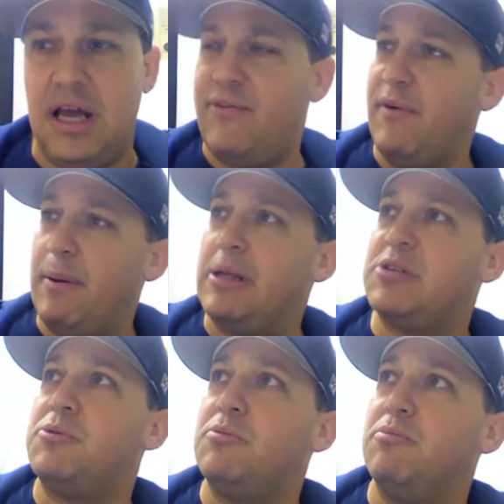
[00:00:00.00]
If I'm
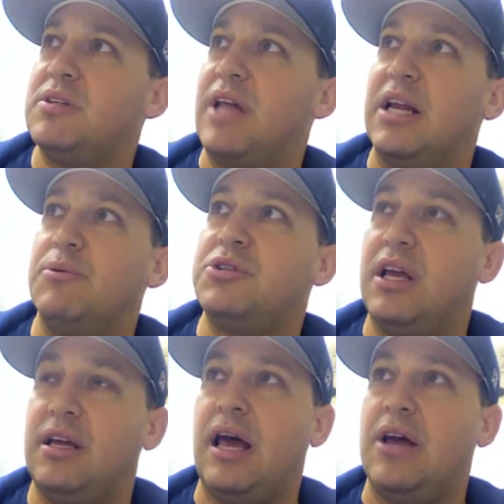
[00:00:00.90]
not mistaken, it was
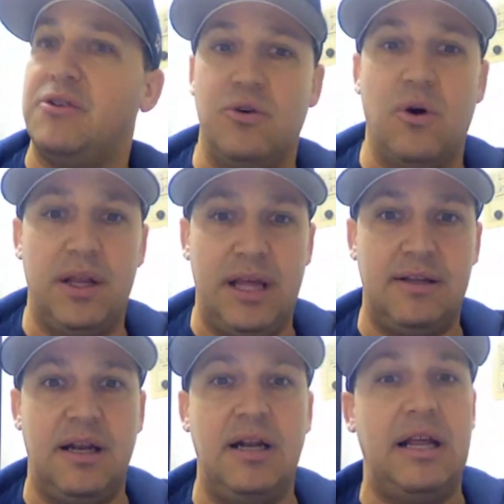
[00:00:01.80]
Shane Caginori that
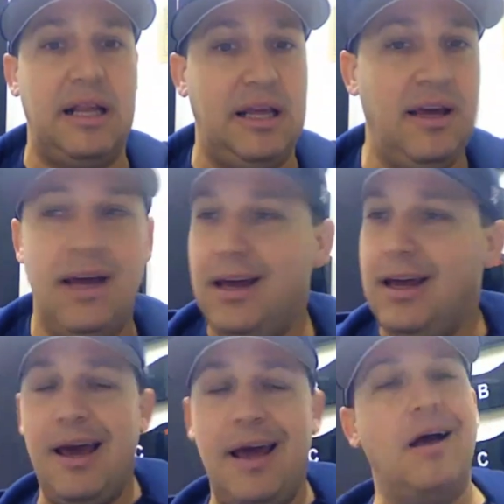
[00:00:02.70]
did it, and
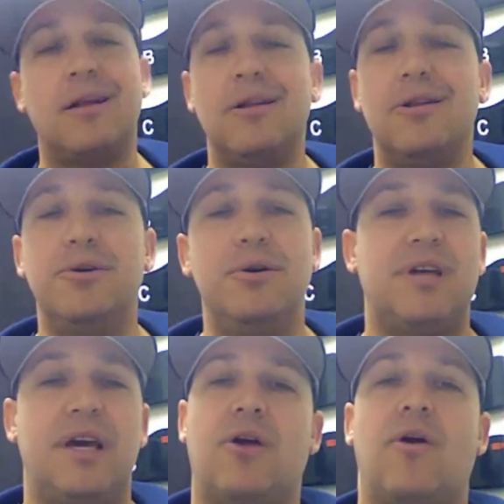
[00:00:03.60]
he had nothing to lose.
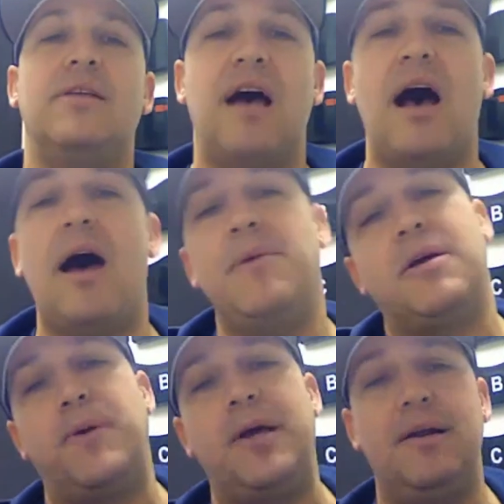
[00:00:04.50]
He had a great time. He
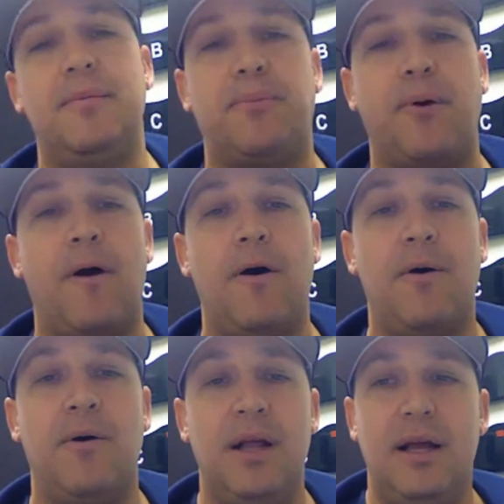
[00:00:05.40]
competed in
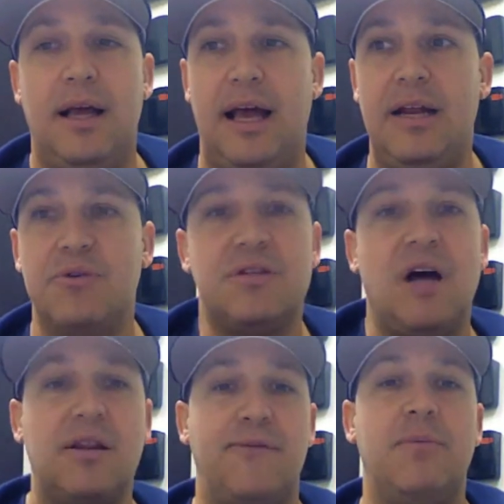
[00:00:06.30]
pro, and there was
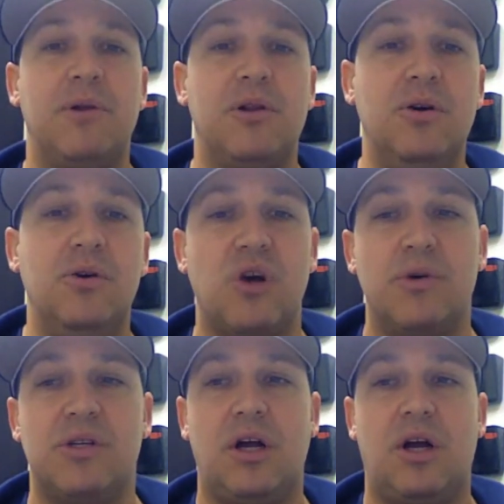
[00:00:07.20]
nothing for him to lose. So it
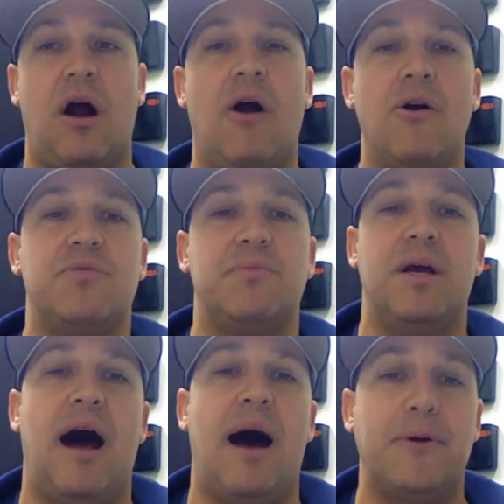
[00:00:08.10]
was an
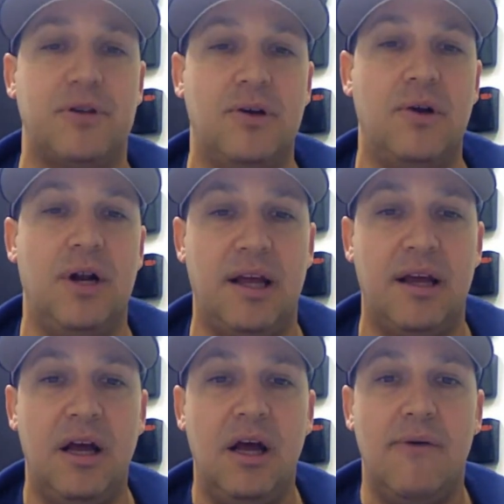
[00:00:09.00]
encouragement opportunity
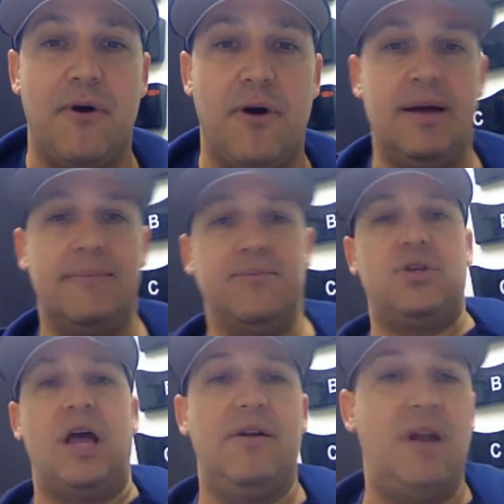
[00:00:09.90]
for him,
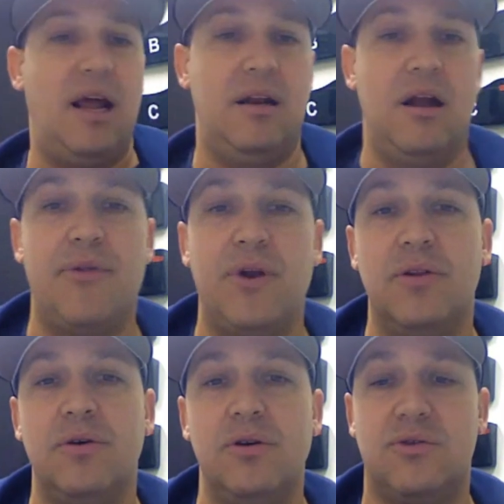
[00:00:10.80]
and nothing to
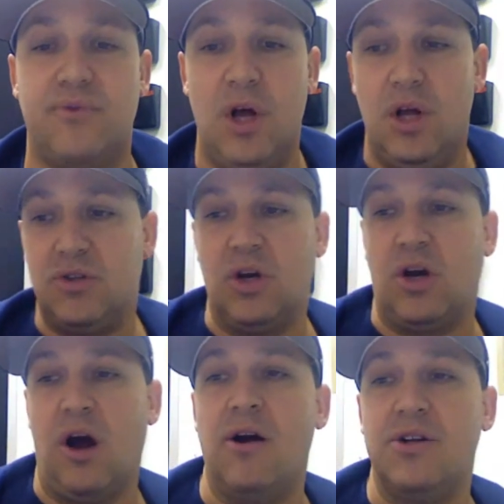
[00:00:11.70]
lose, to
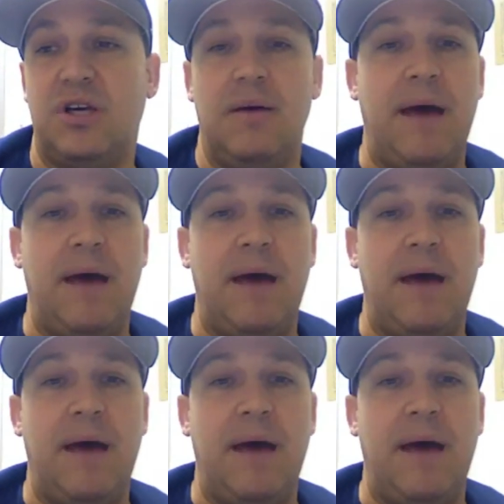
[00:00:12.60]
encourage him.